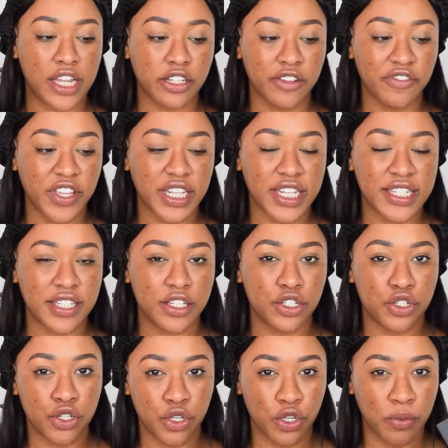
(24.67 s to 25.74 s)
I don't think this
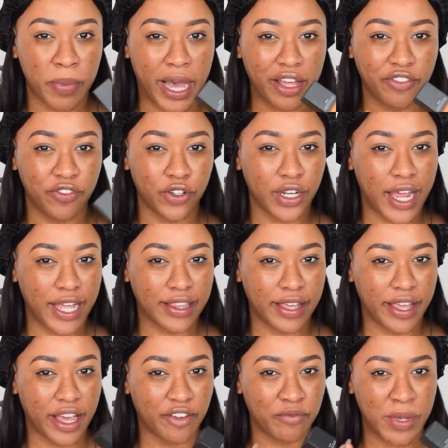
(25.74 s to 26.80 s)
is new, but I feel like
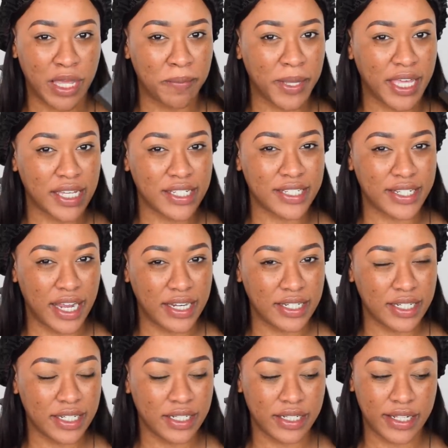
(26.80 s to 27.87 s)
they have maybe
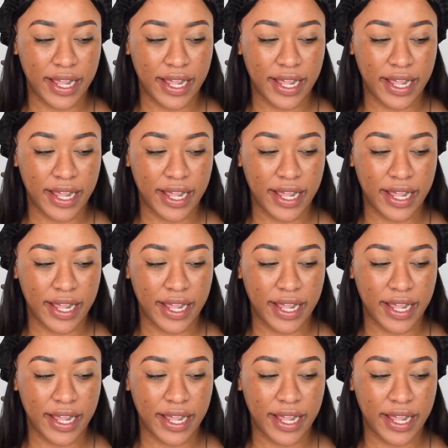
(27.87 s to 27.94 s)
extended